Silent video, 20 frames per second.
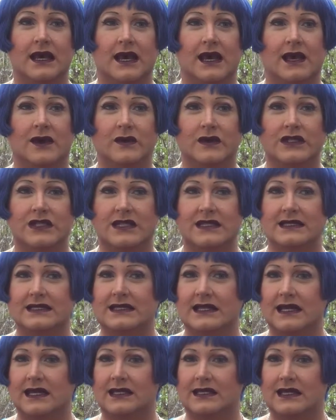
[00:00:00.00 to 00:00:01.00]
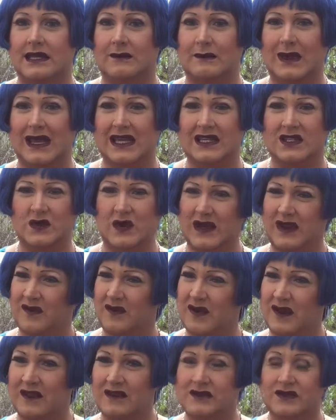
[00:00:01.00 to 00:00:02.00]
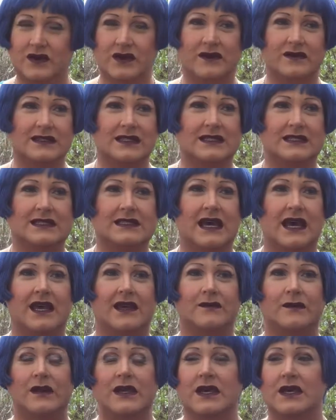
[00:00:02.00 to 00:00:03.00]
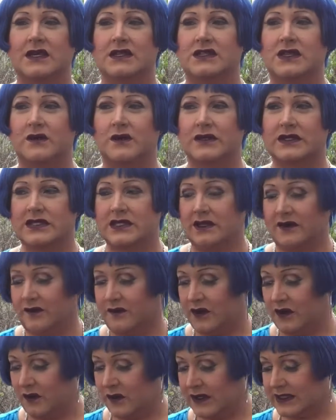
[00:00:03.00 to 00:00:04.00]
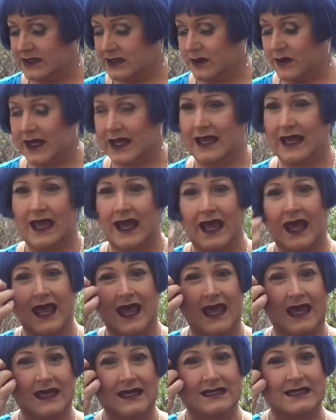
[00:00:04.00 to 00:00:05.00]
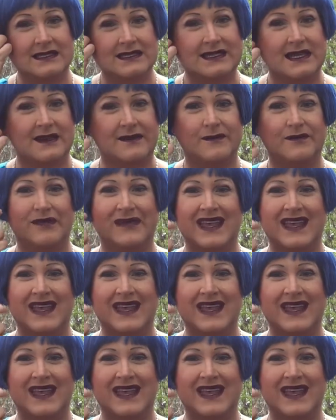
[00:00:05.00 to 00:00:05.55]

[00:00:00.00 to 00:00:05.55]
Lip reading: which is like the May 25th sort of time. So we're still a few weeks away, so